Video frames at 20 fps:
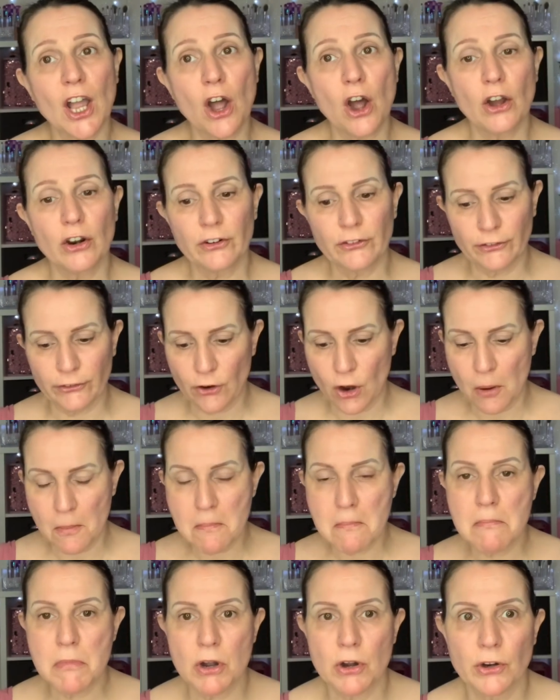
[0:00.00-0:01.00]
on from
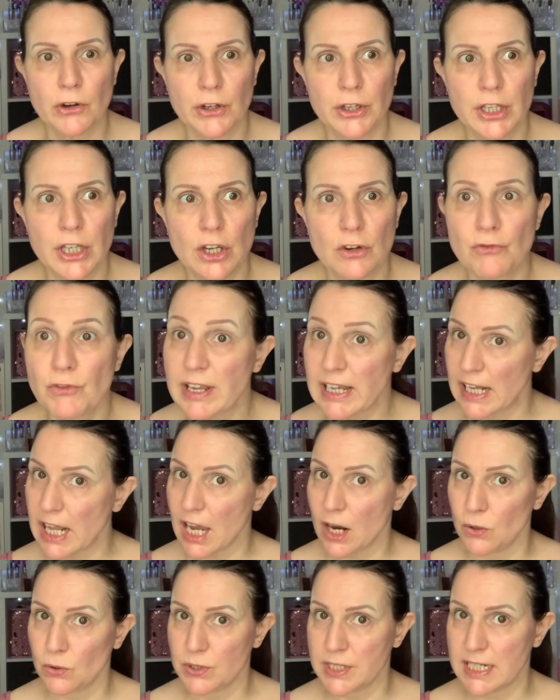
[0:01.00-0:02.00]
my
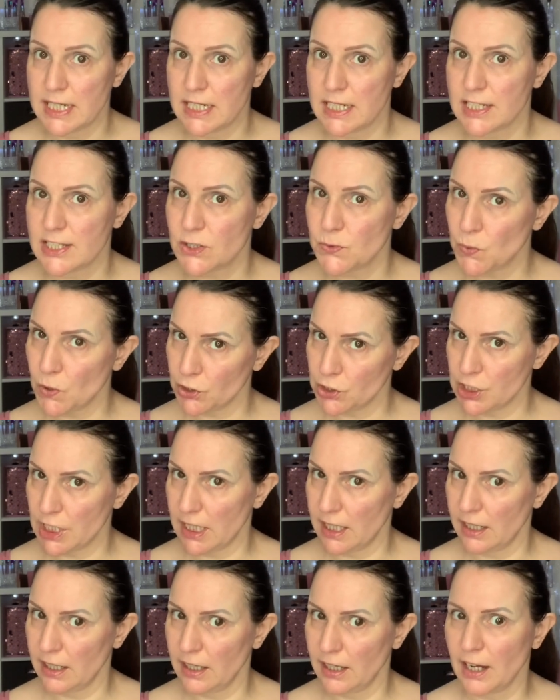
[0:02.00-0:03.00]
reloaded
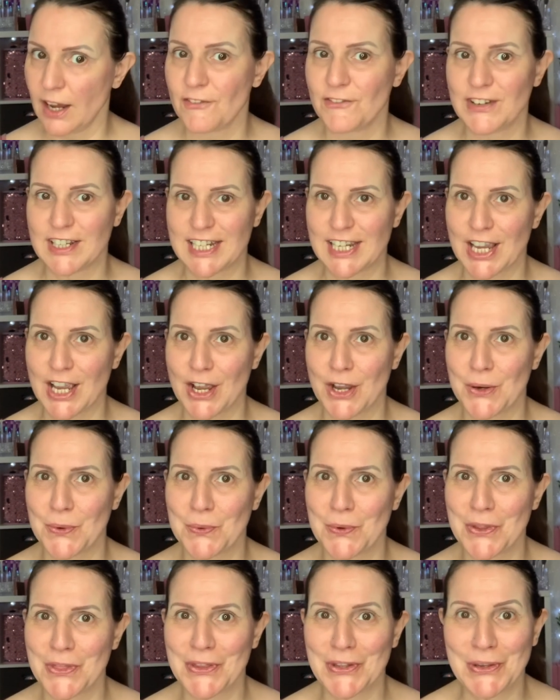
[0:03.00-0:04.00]
swatching video
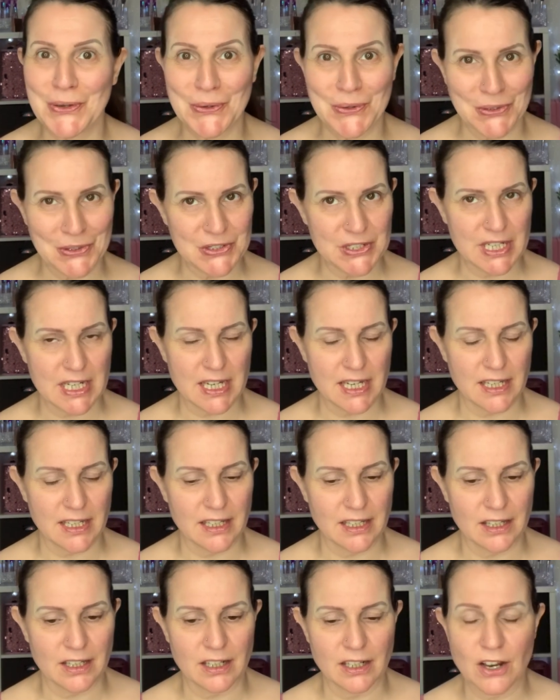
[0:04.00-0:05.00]
the other day,
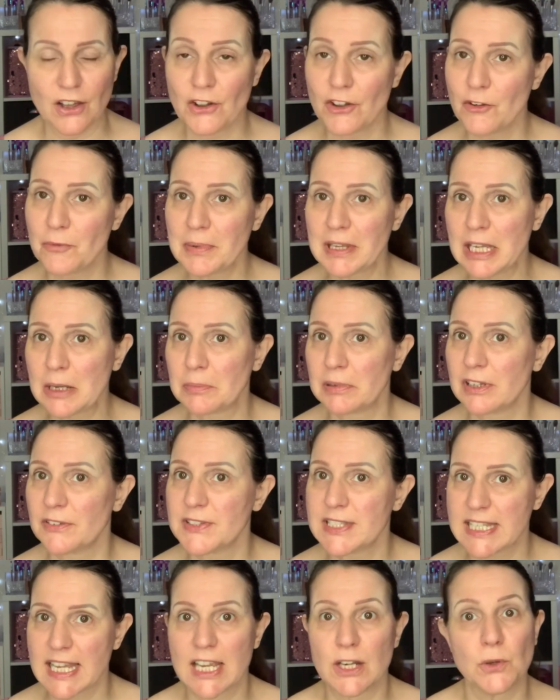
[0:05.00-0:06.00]
a lot of people have
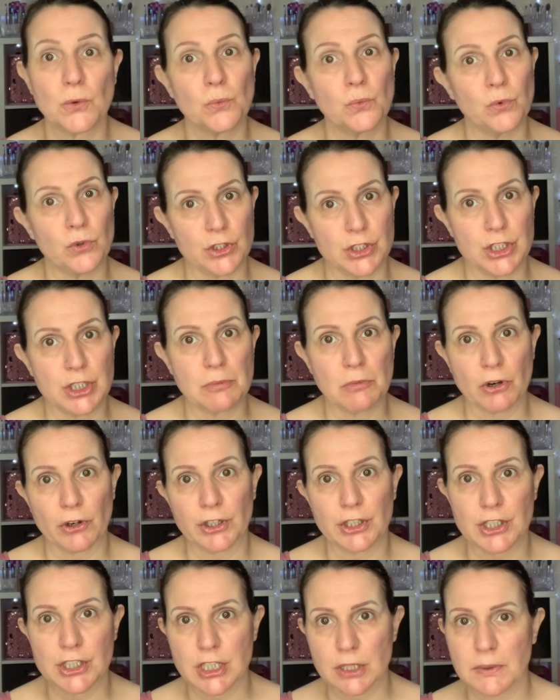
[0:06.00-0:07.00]
said, would you
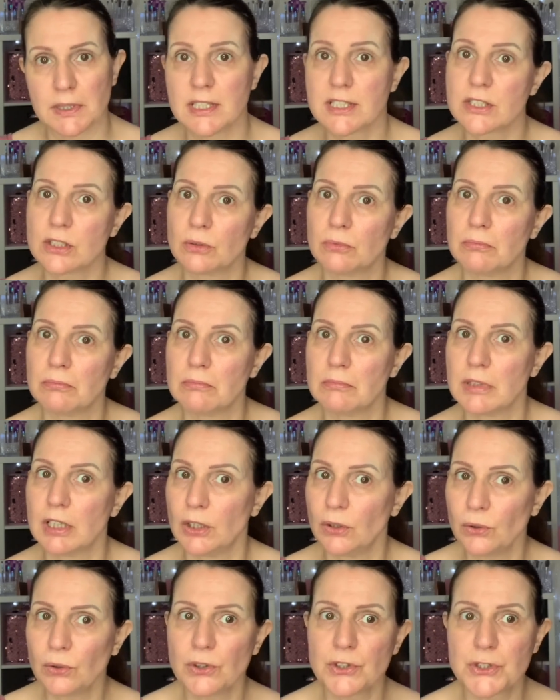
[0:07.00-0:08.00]
mind doing some
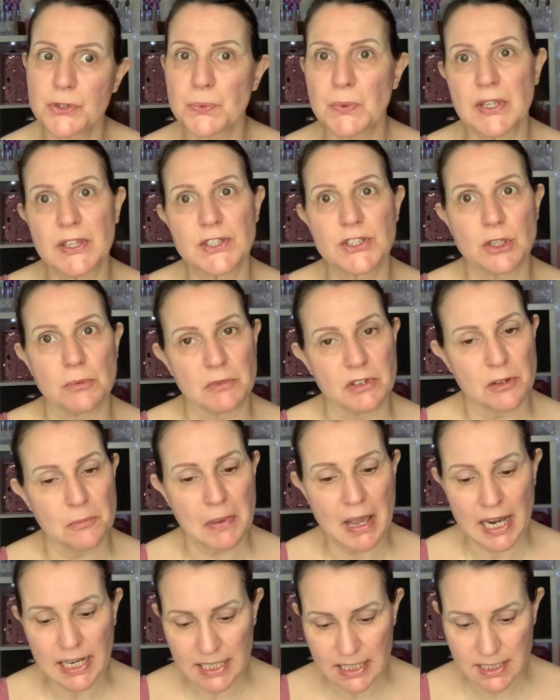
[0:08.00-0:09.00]
looks with some of the
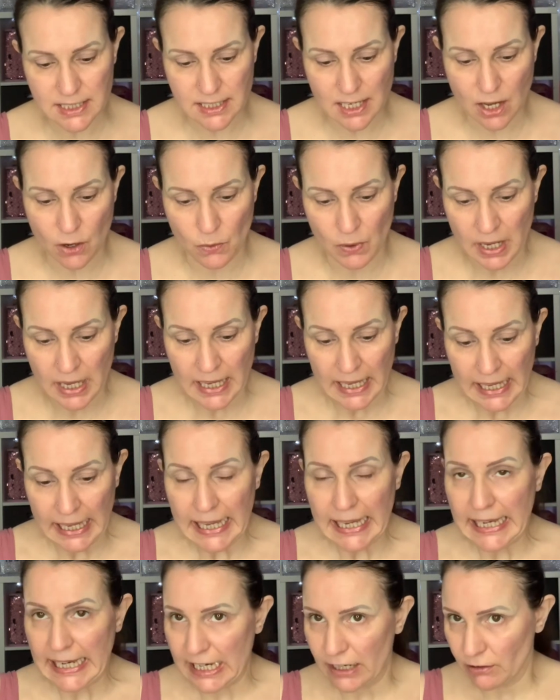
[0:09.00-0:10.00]
palettes? So
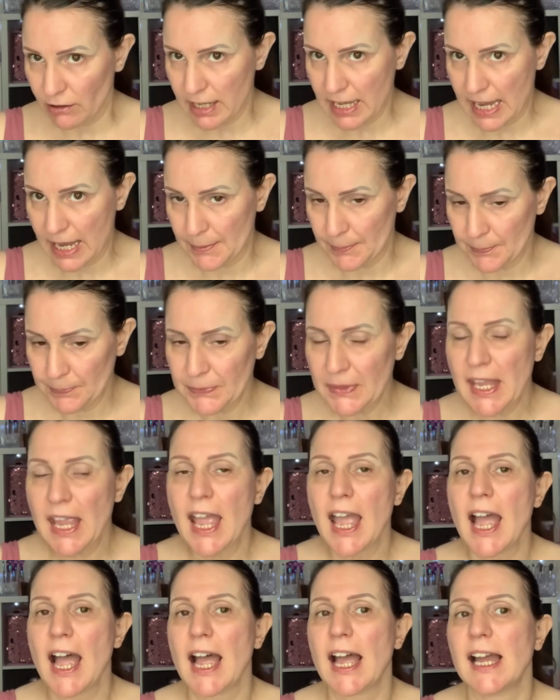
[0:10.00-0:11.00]
here I am,
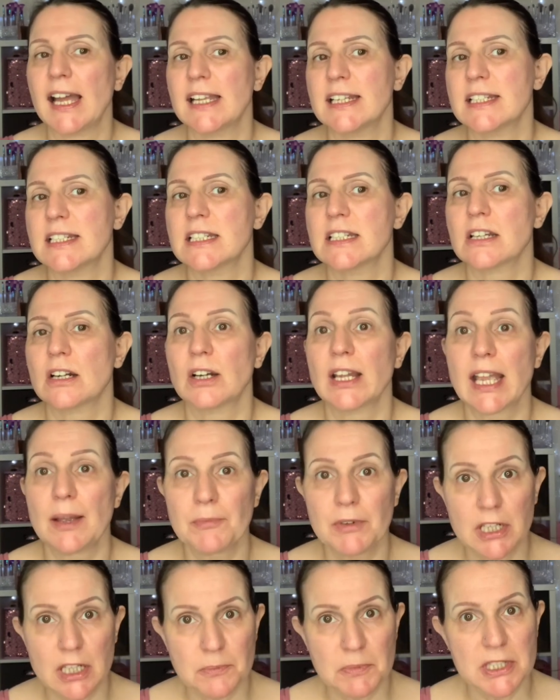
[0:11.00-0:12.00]
and I am
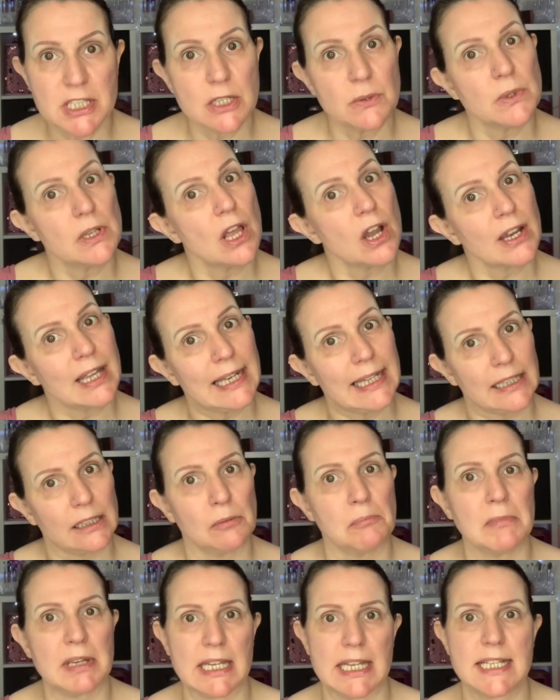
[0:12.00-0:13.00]
going to be doing like a little
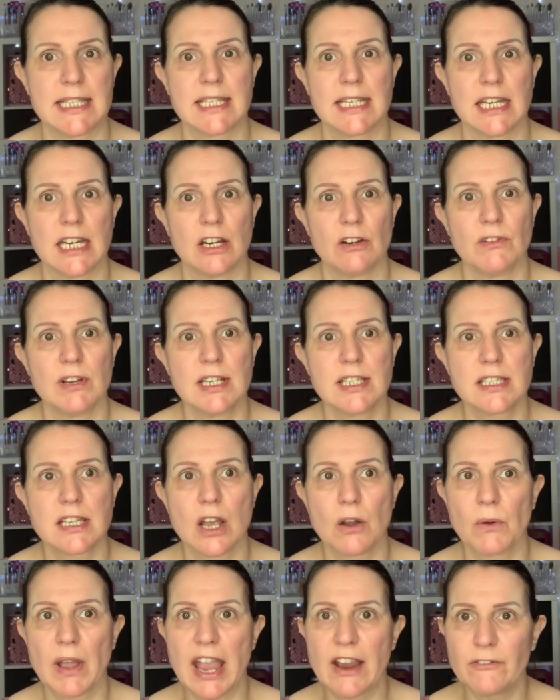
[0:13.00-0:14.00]
mini series.
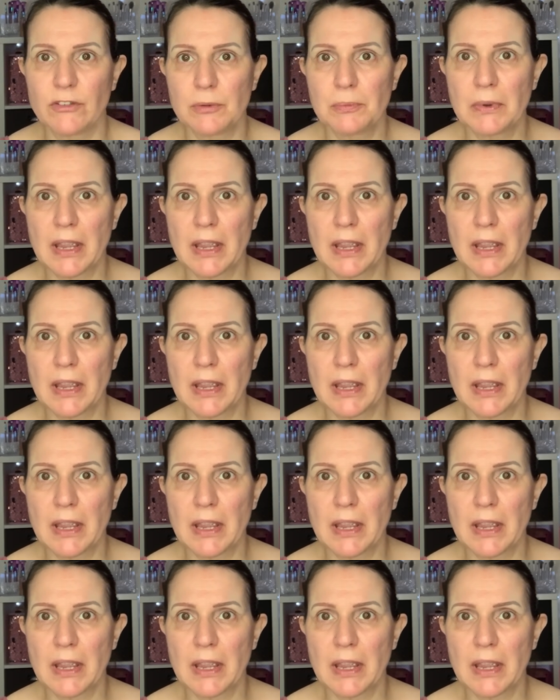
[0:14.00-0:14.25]
So every